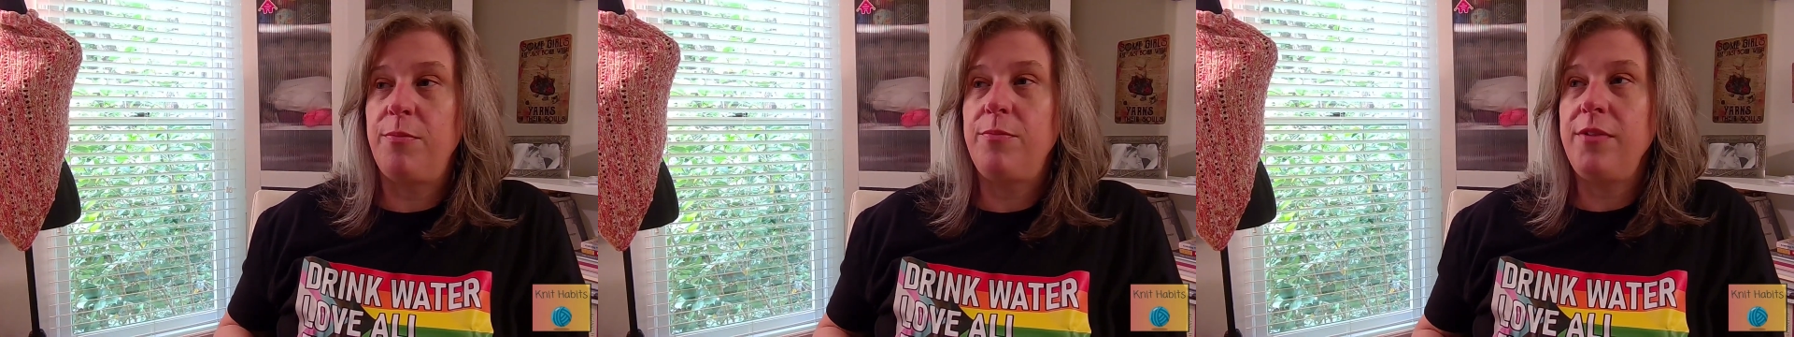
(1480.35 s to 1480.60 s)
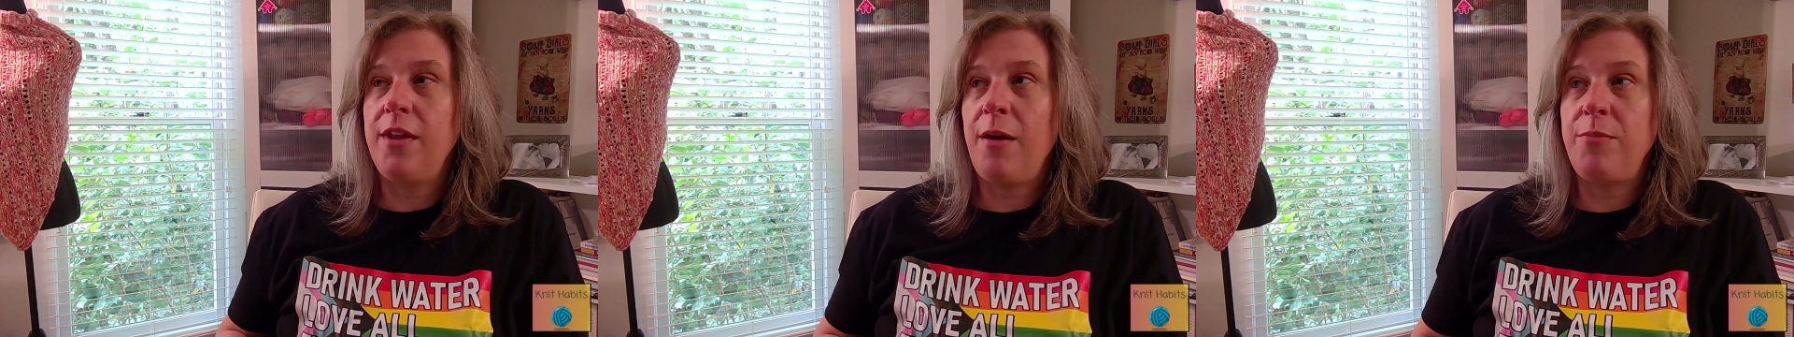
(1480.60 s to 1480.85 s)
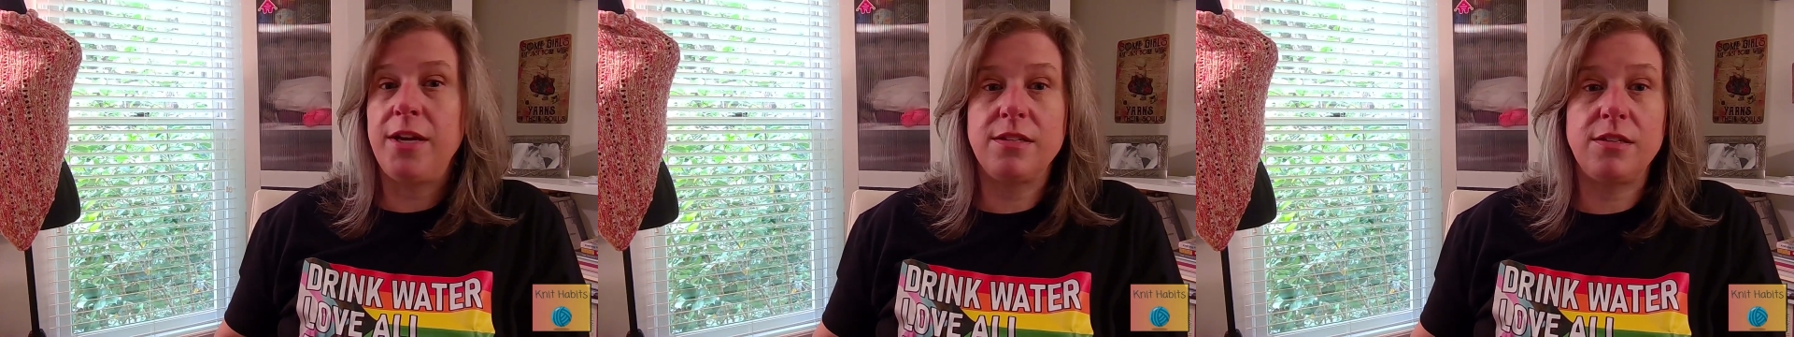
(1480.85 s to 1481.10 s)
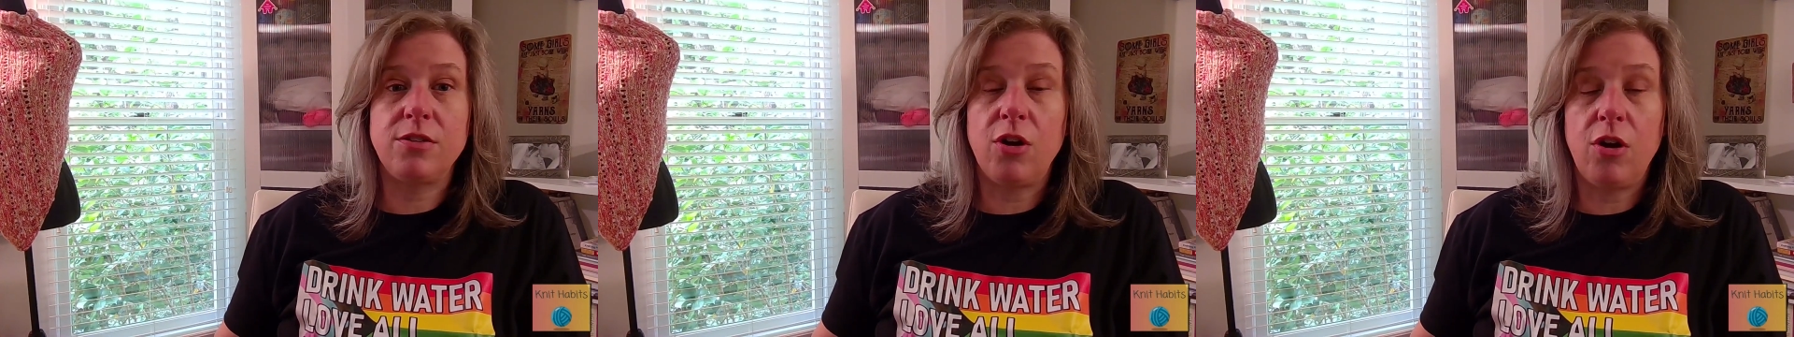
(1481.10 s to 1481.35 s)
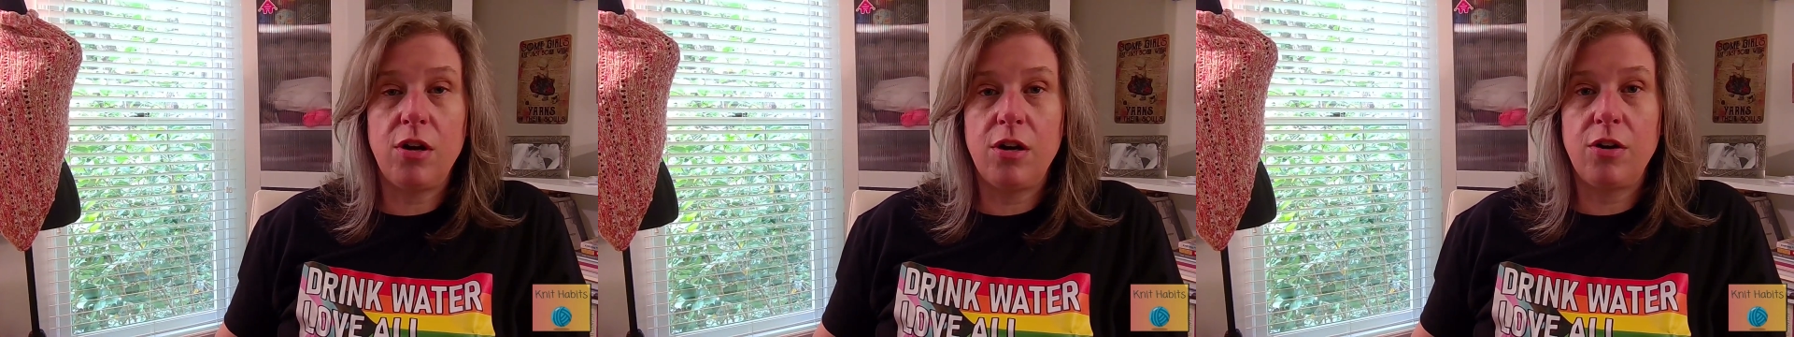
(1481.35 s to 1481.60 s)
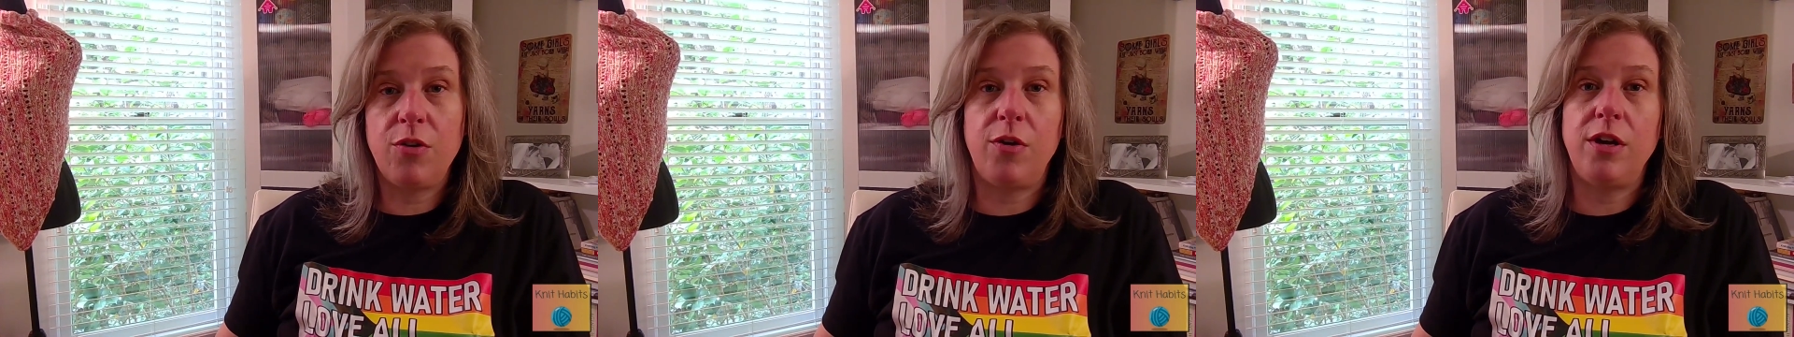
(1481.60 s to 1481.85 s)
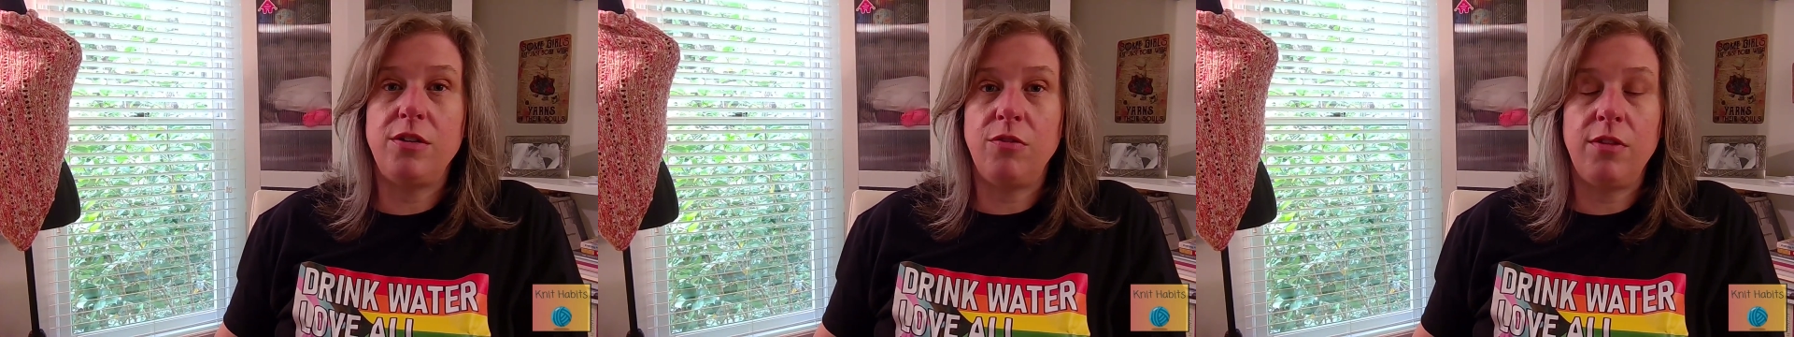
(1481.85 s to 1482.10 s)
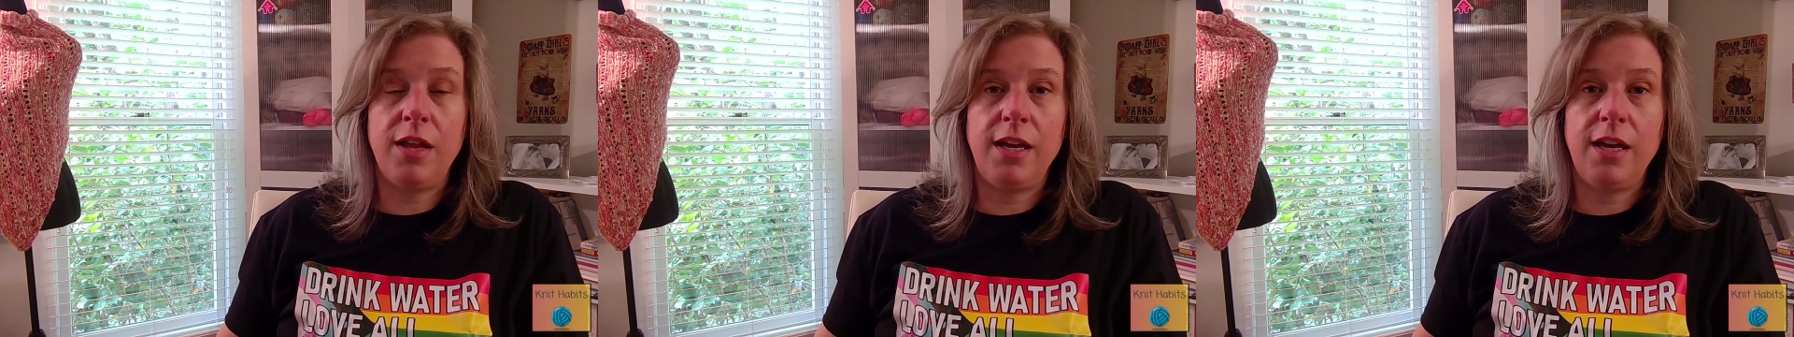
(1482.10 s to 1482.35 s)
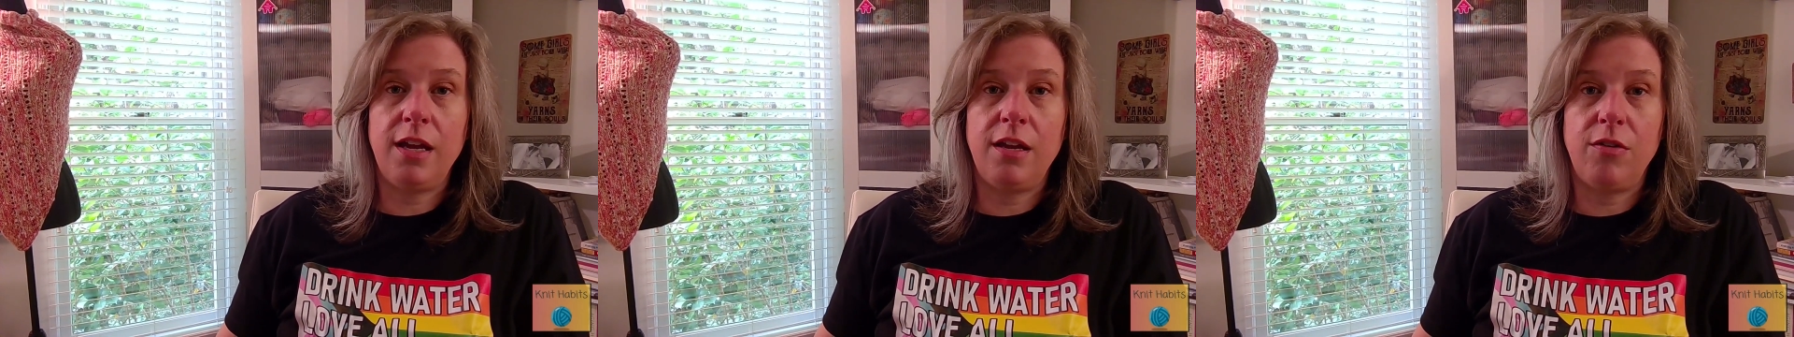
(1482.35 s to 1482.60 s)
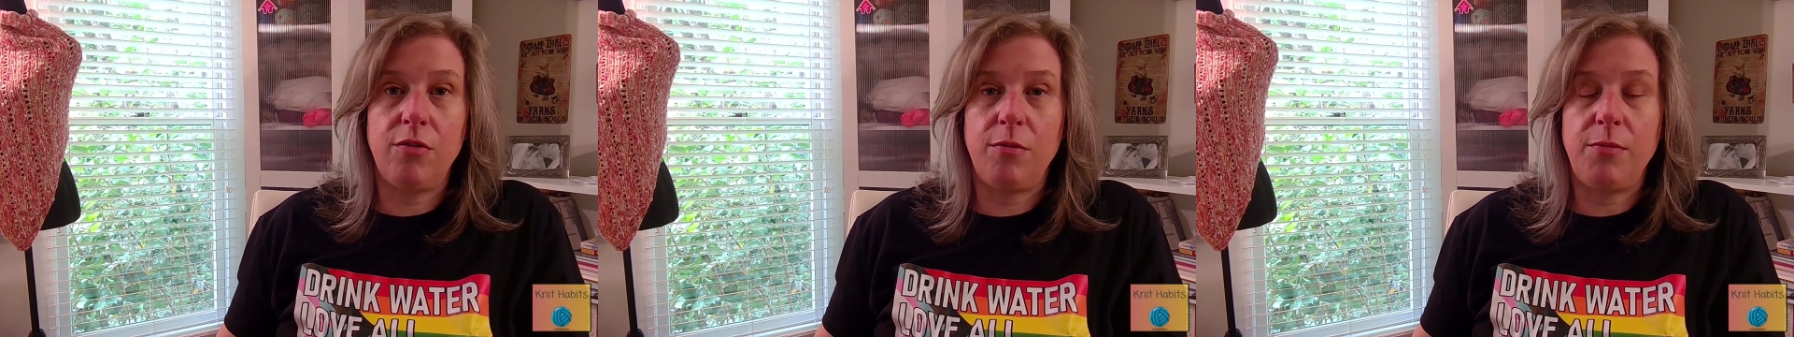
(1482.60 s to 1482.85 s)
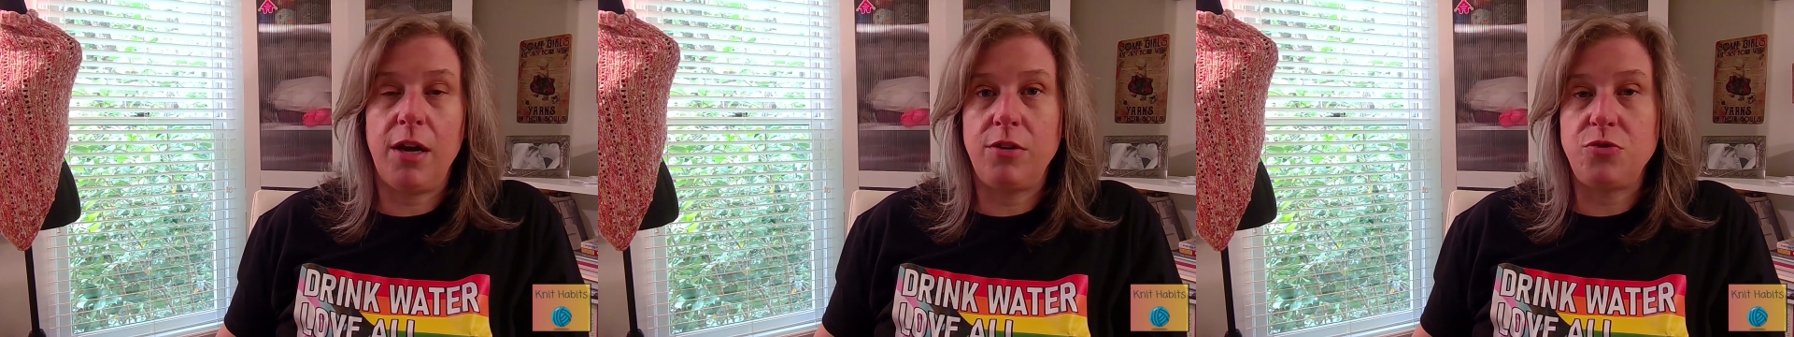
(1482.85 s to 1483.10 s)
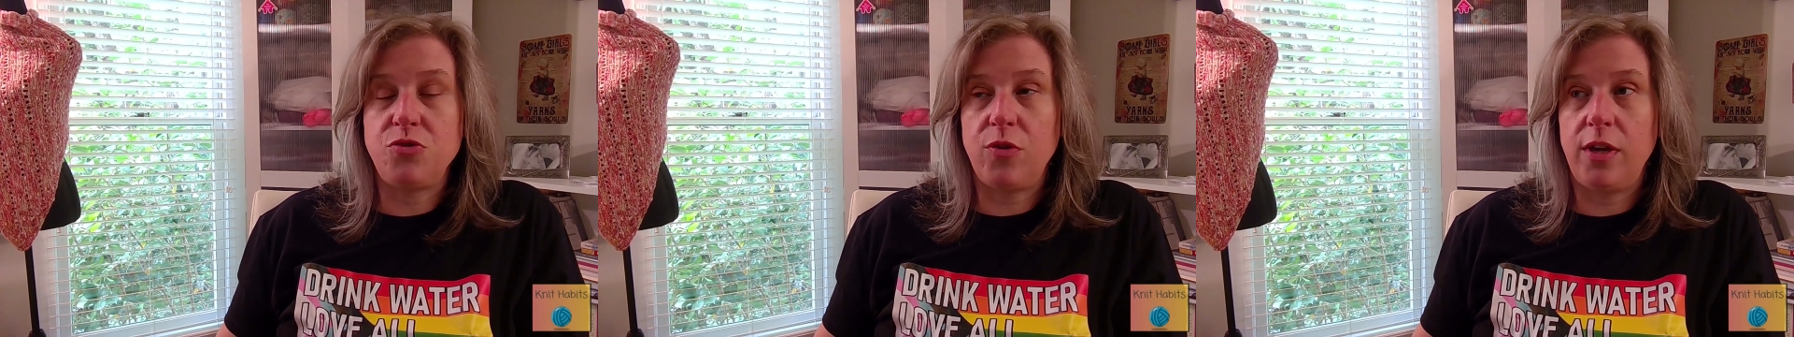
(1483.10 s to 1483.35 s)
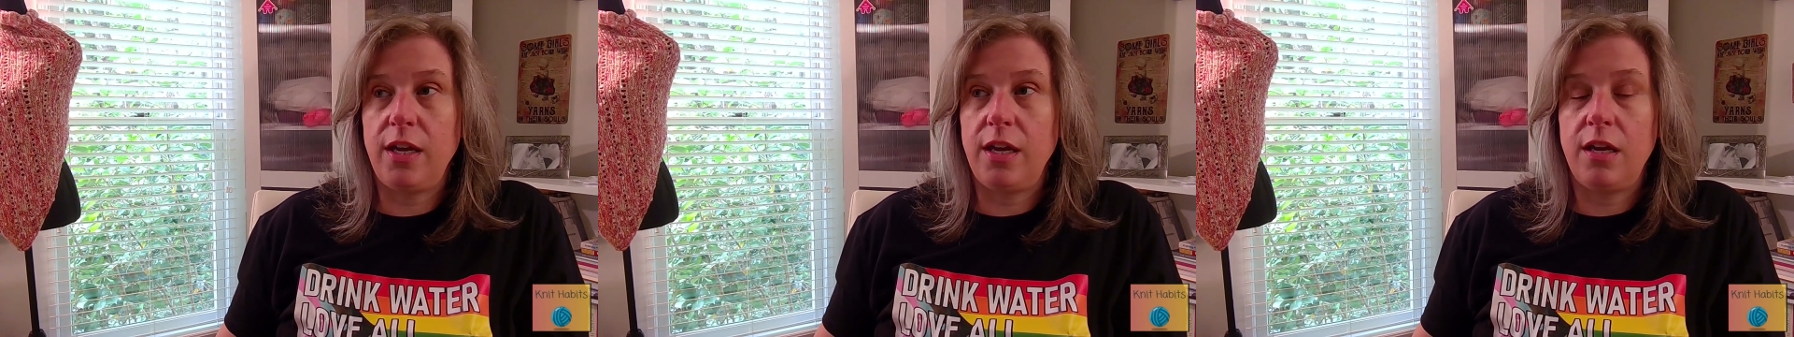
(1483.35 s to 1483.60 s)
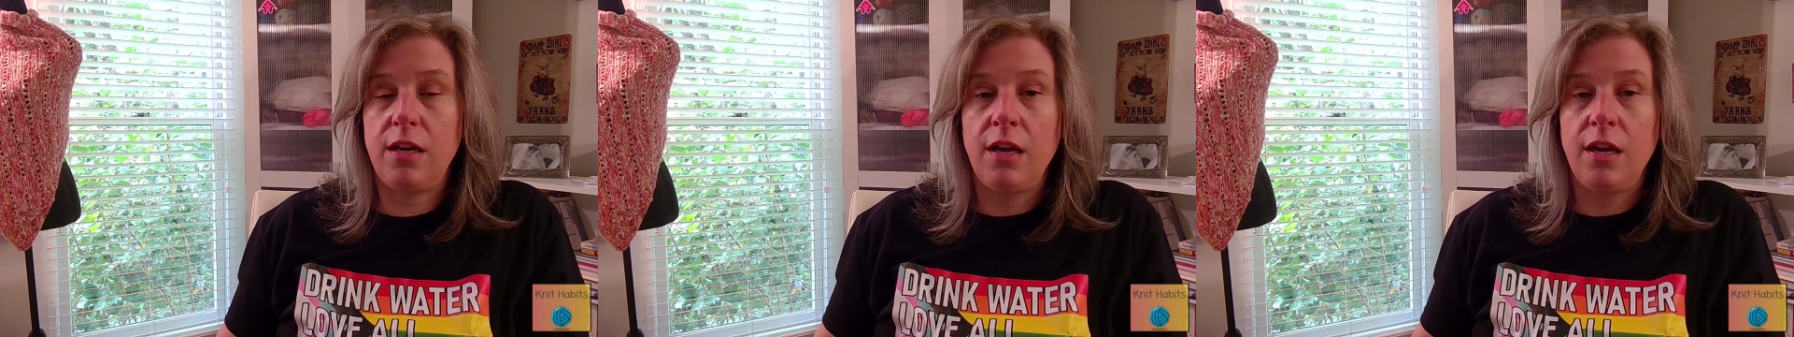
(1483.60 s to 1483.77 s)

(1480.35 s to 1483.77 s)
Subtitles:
Not because it's hard, or I don't like it, or I'm not enjoying it.